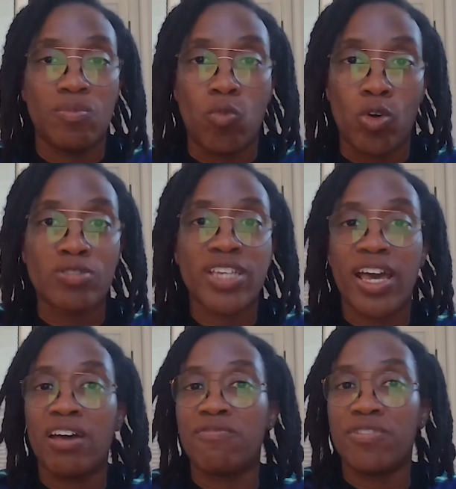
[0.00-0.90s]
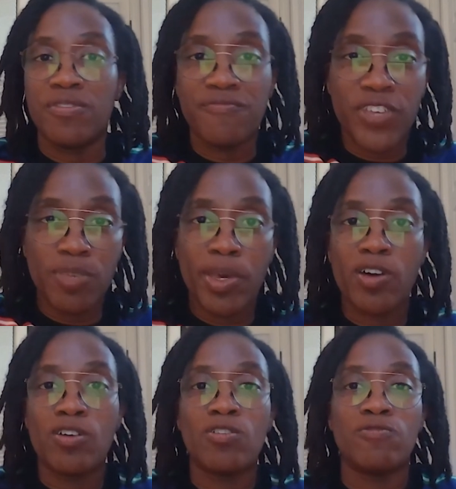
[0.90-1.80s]
words have
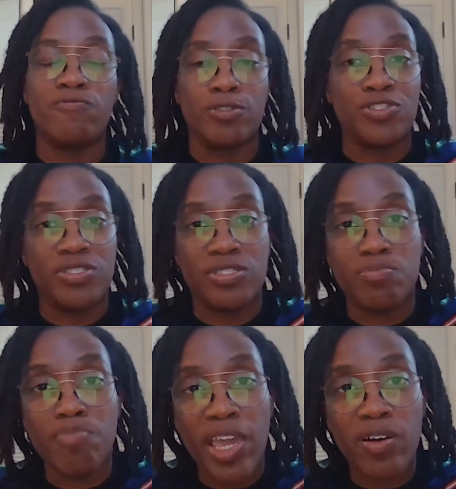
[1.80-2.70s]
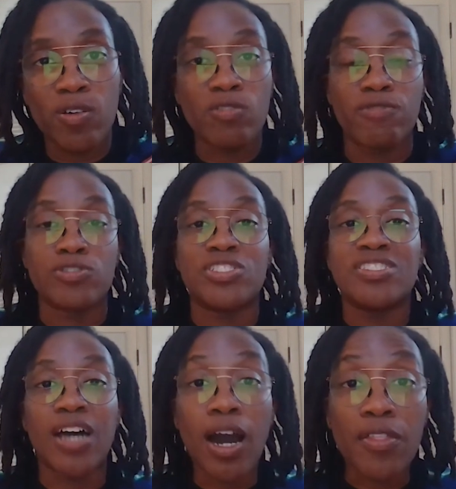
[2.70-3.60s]
female versus male
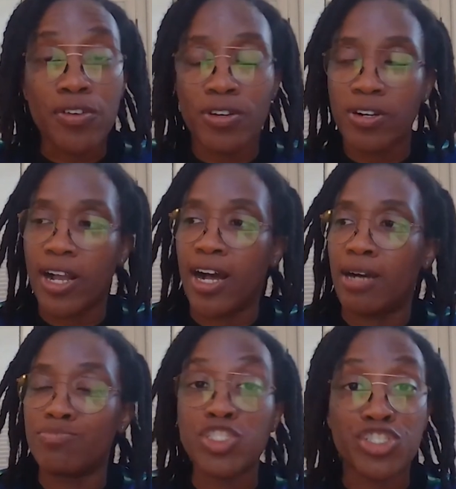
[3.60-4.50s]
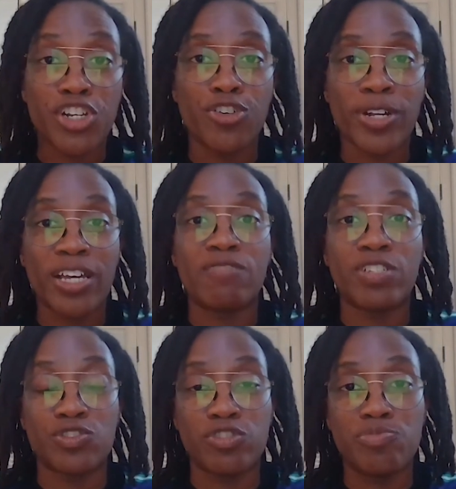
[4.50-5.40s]
versus other gender kind of
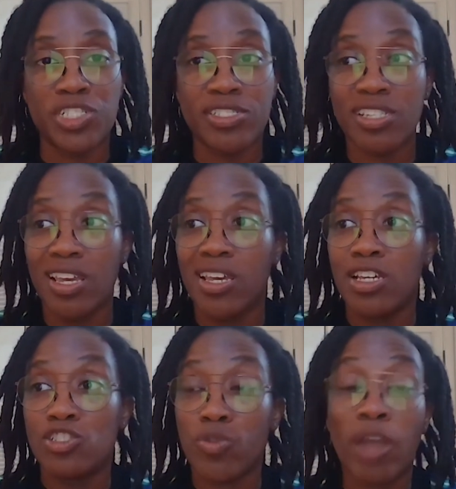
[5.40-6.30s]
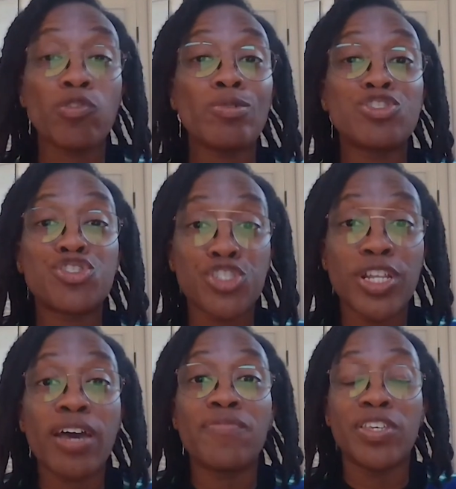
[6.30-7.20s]
descriptions. So everyone should
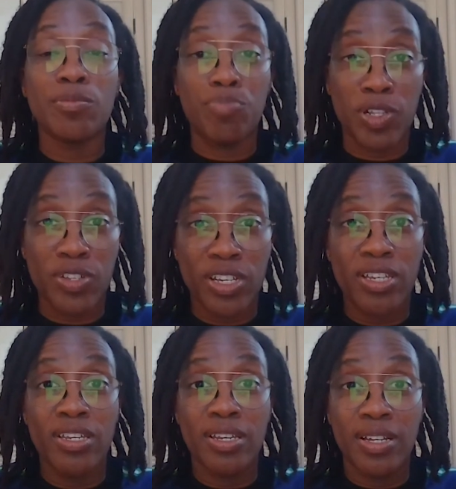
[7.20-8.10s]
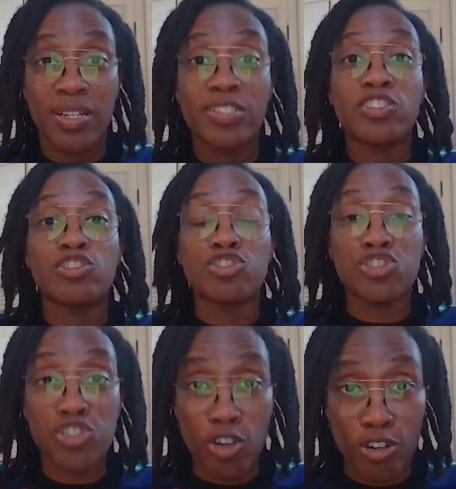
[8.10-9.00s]
have the ability to
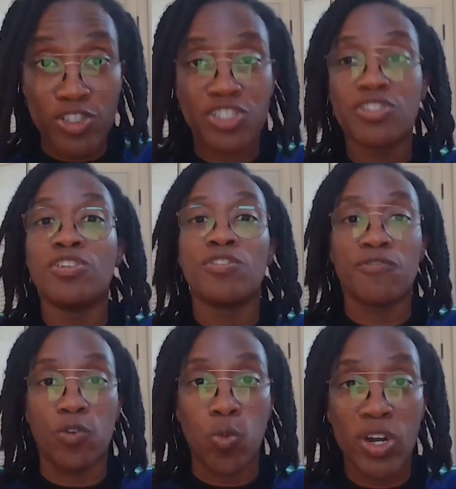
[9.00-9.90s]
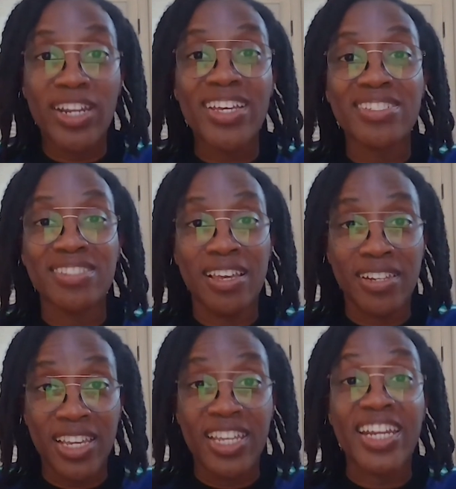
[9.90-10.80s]
search for what it is they
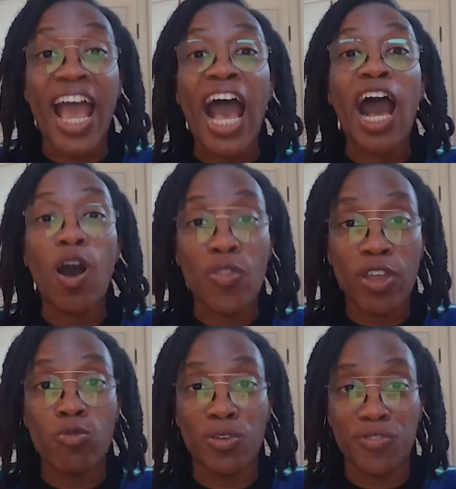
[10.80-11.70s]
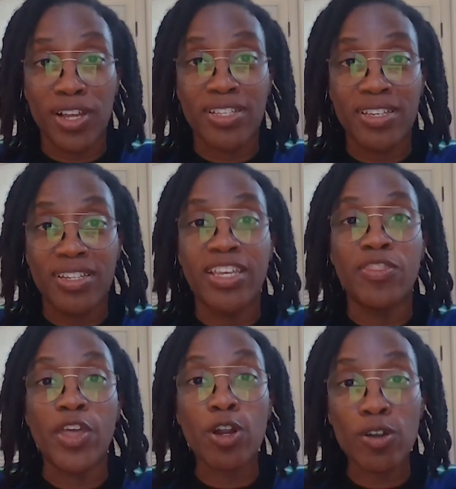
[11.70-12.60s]
need and how they reflect it
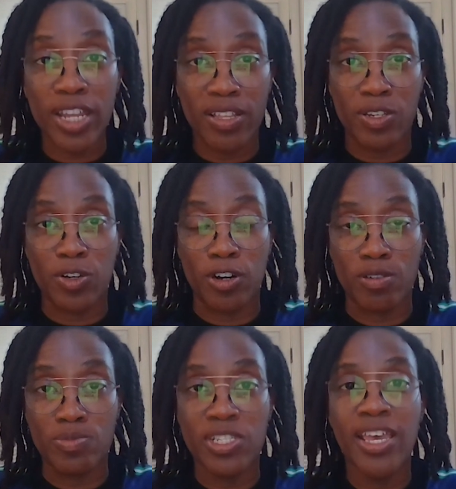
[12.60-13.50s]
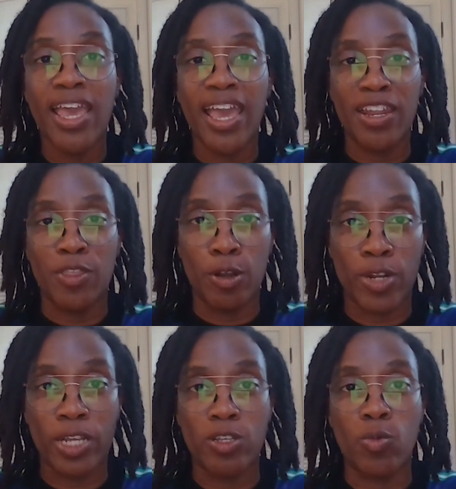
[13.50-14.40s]
in their daily terms and in their
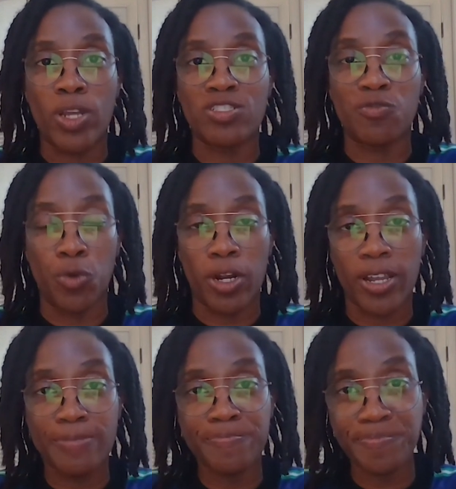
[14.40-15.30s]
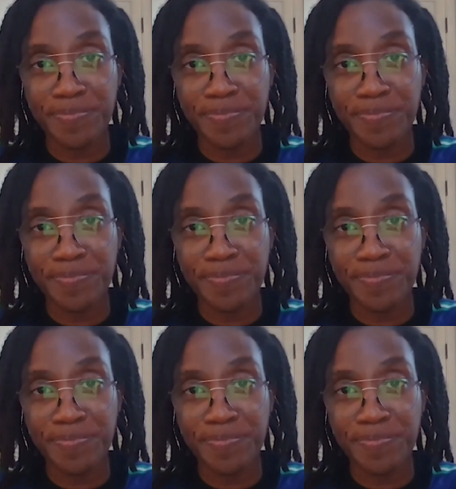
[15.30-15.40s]
daily ways of working.